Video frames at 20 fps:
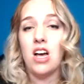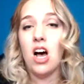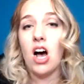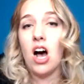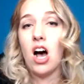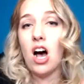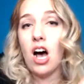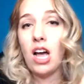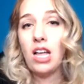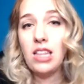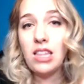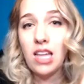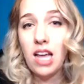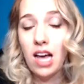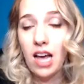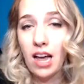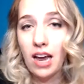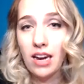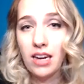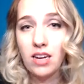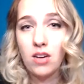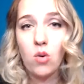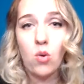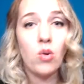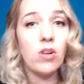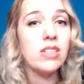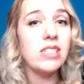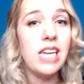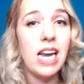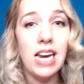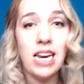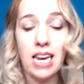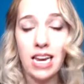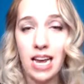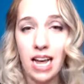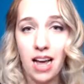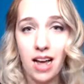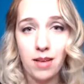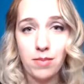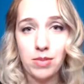Online or dating
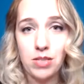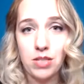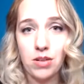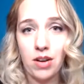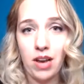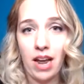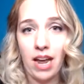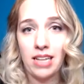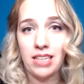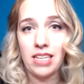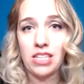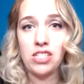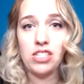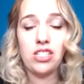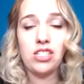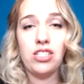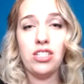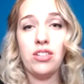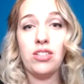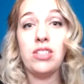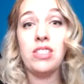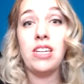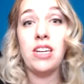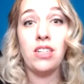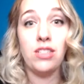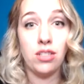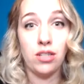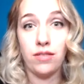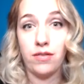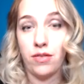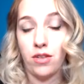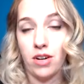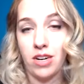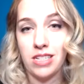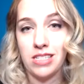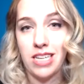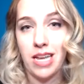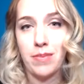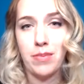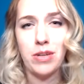apps, okay? Let's just use Tinder, for
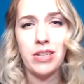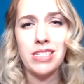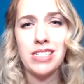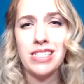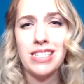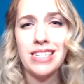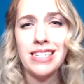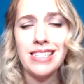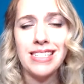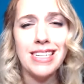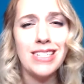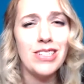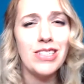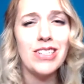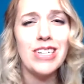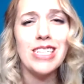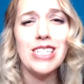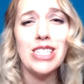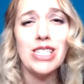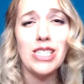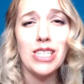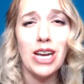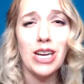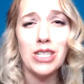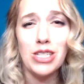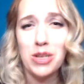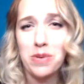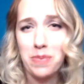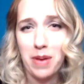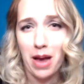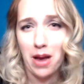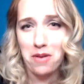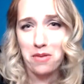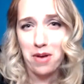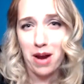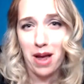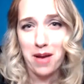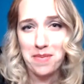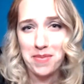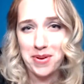example, because Tinder gets such a bad
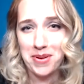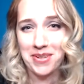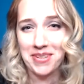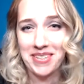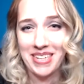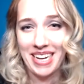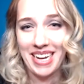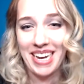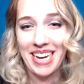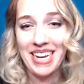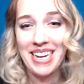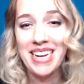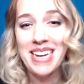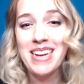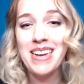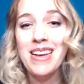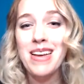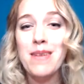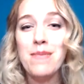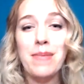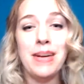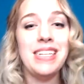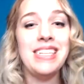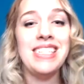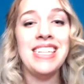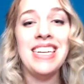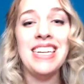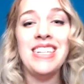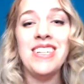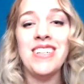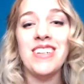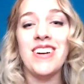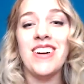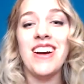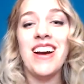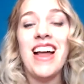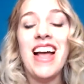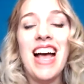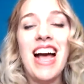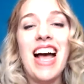rep, okay? But
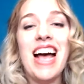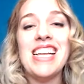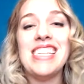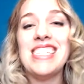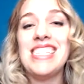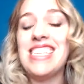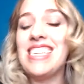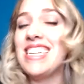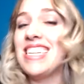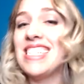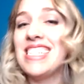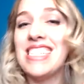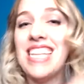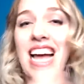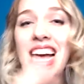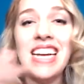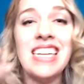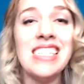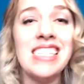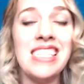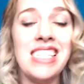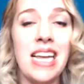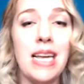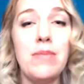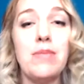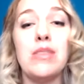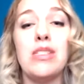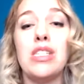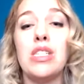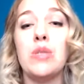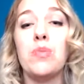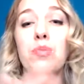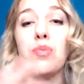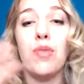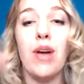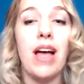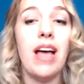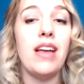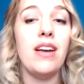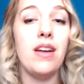Tinder has the exact same
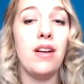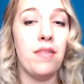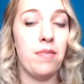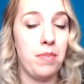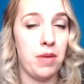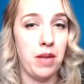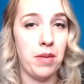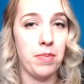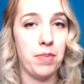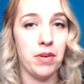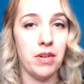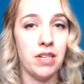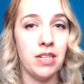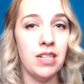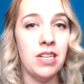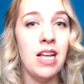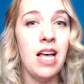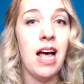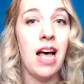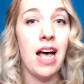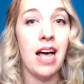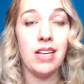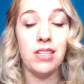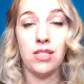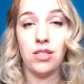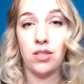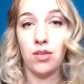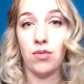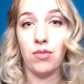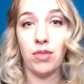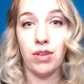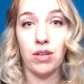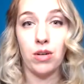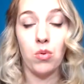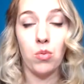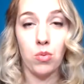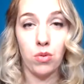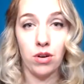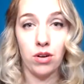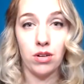spread of people as the
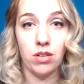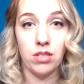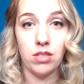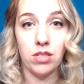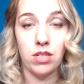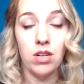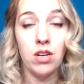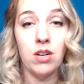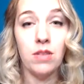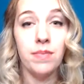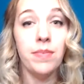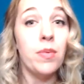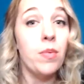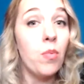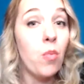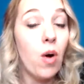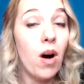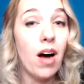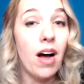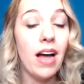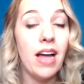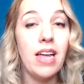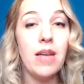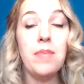real world. Why?